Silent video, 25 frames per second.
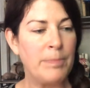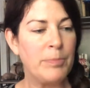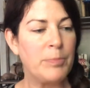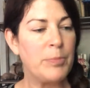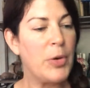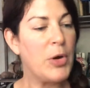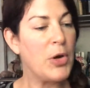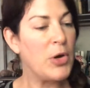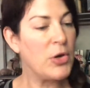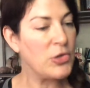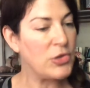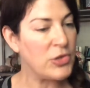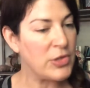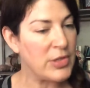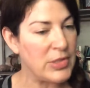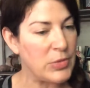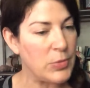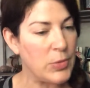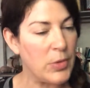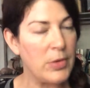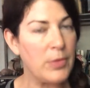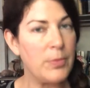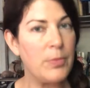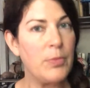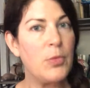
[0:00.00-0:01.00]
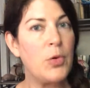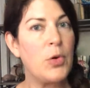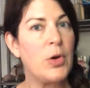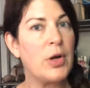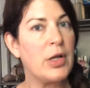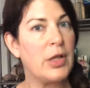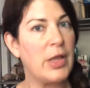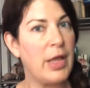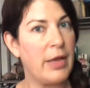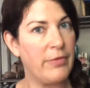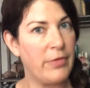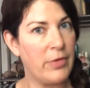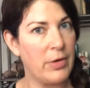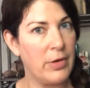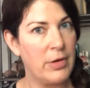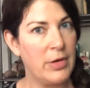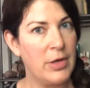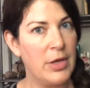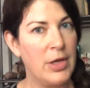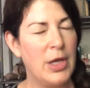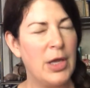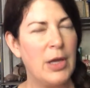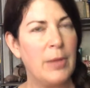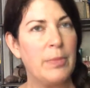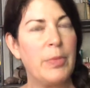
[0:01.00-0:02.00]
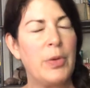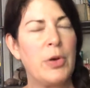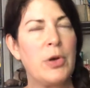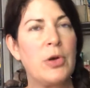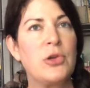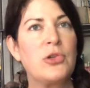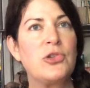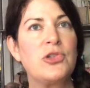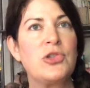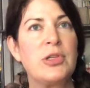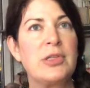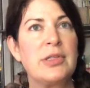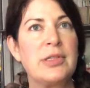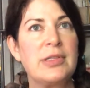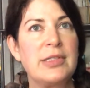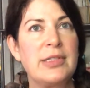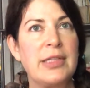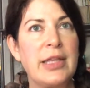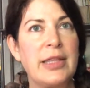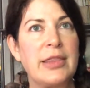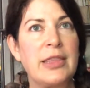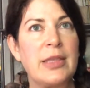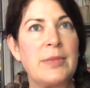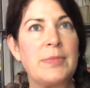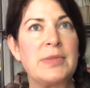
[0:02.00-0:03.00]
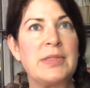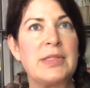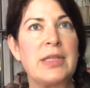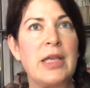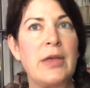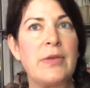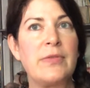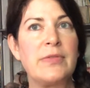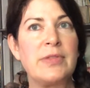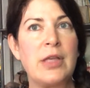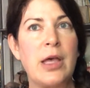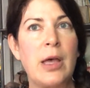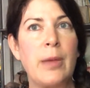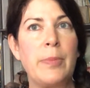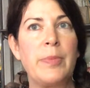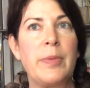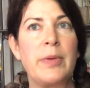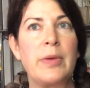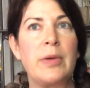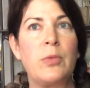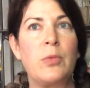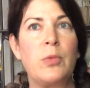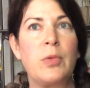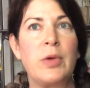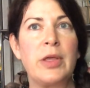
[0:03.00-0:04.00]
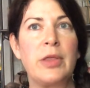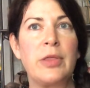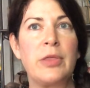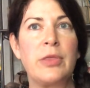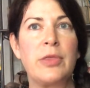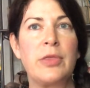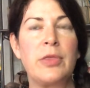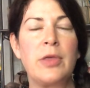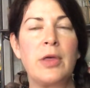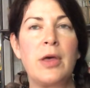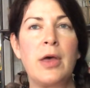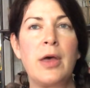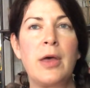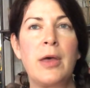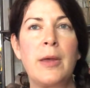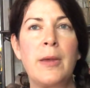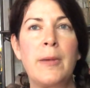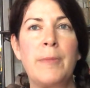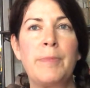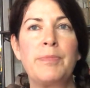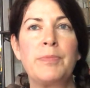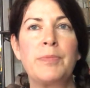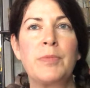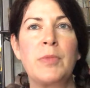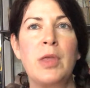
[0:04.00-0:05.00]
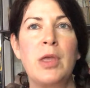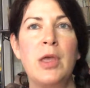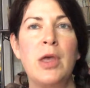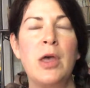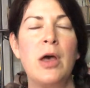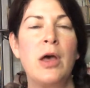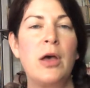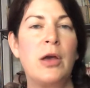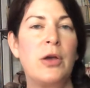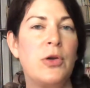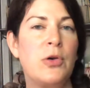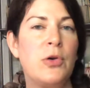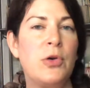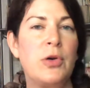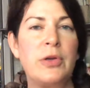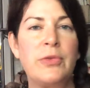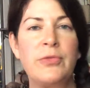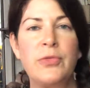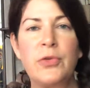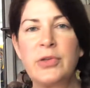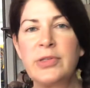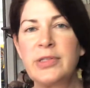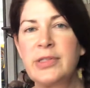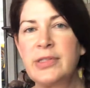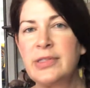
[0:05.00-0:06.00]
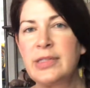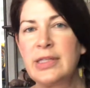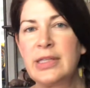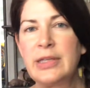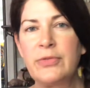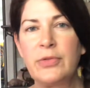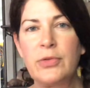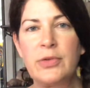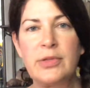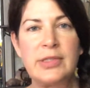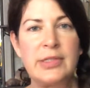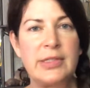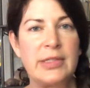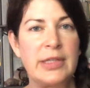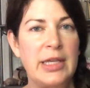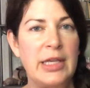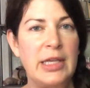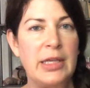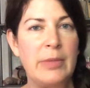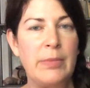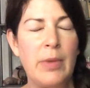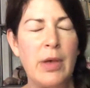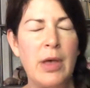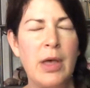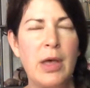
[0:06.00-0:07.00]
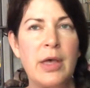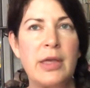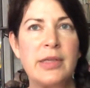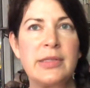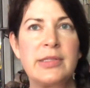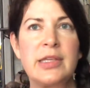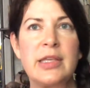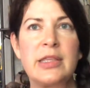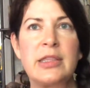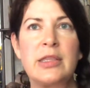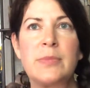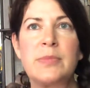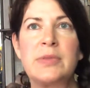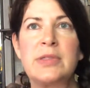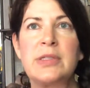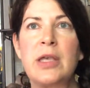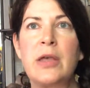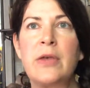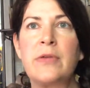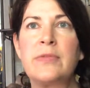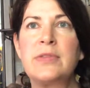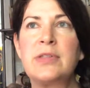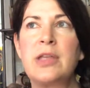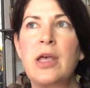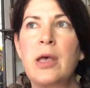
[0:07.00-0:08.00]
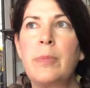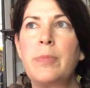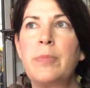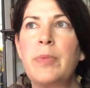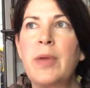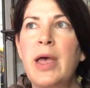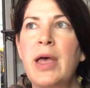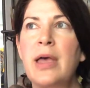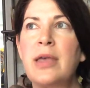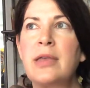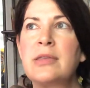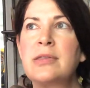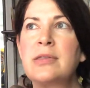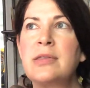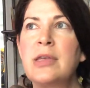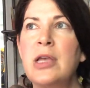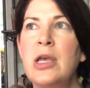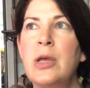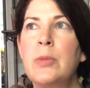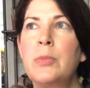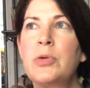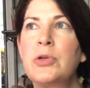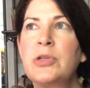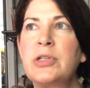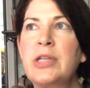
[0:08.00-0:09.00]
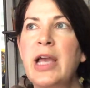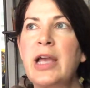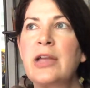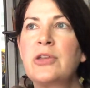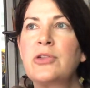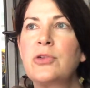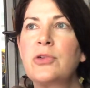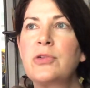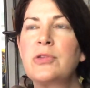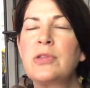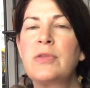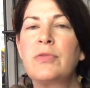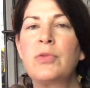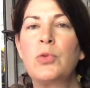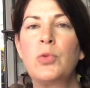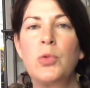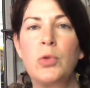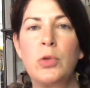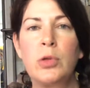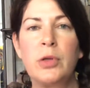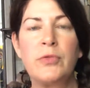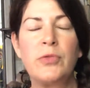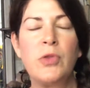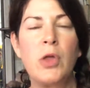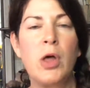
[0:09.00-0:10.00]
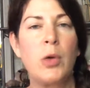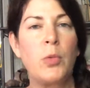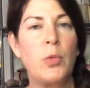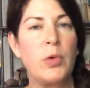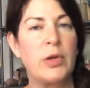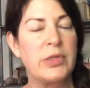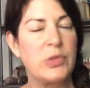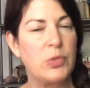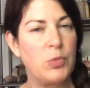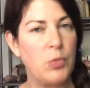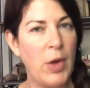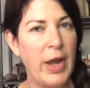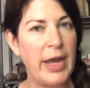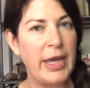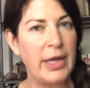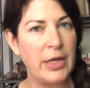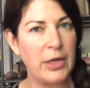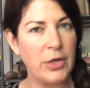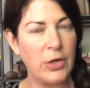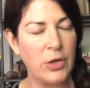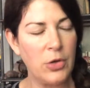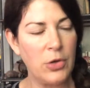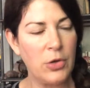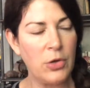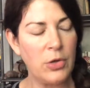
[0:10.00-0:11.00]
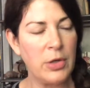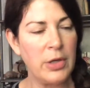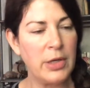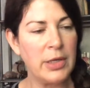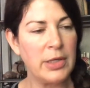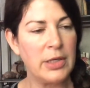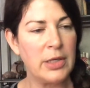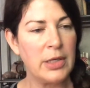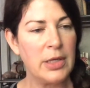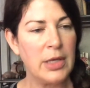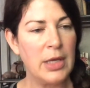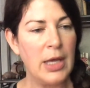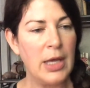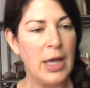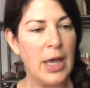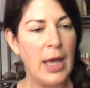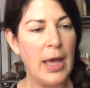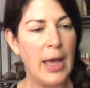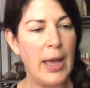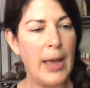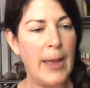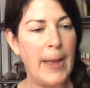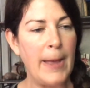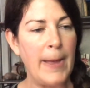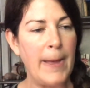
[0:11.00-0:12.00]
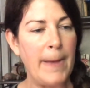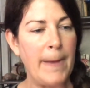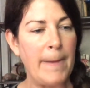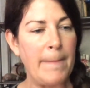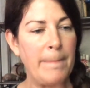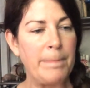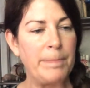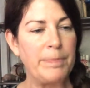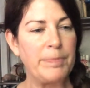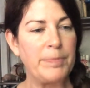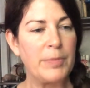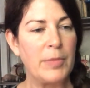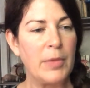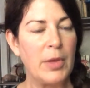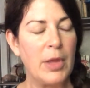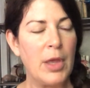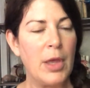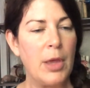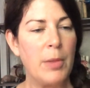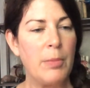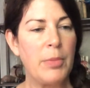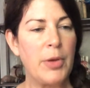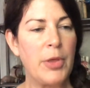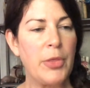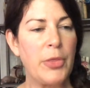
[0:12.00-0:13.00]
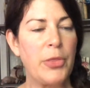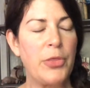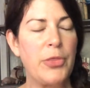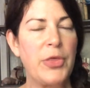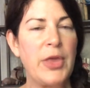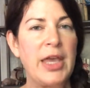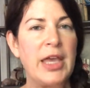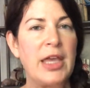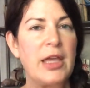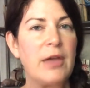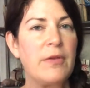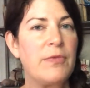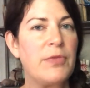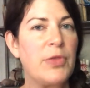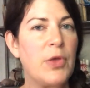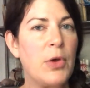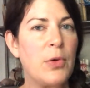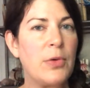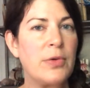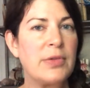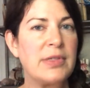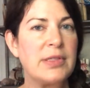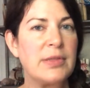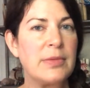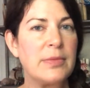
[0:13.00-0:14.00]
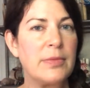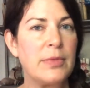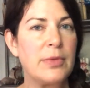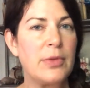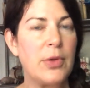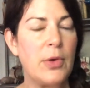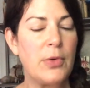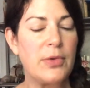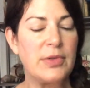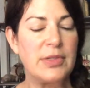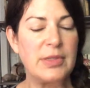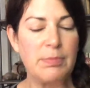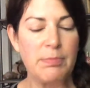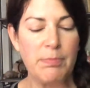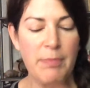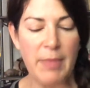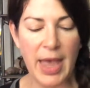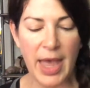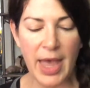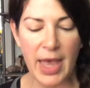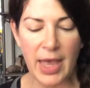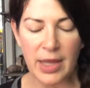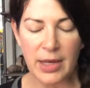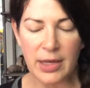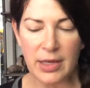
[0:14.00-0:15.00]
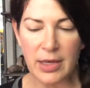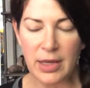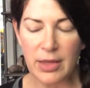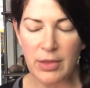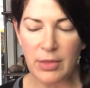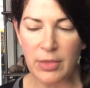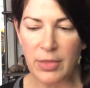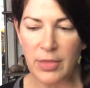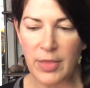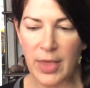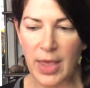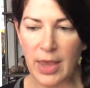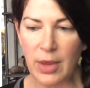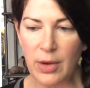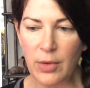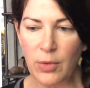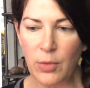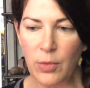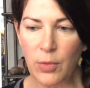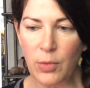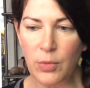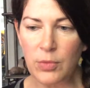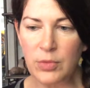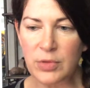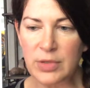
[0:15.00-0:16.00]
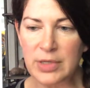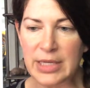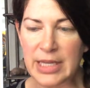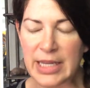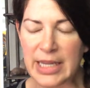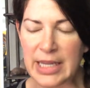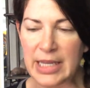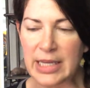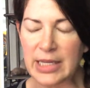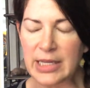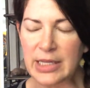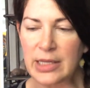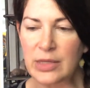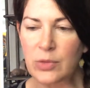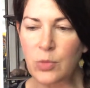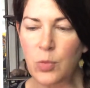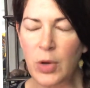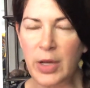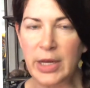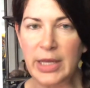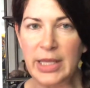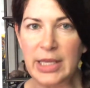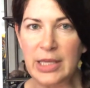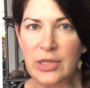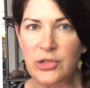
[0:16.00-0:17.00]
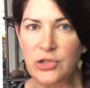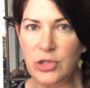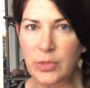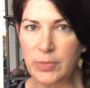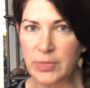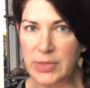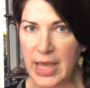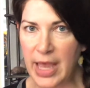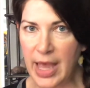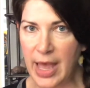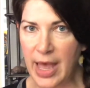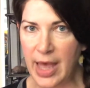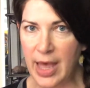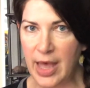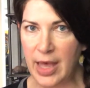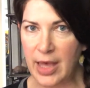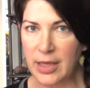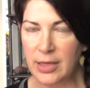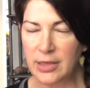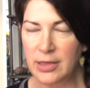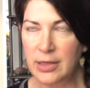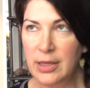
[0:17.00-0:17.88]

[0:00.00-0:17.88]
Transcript: Persians were more clever. Persians set themselves up with a good versus evil schema, set themselves up as protectors of the rule of law and what is right and good. But think of those men that needed what Egypt had.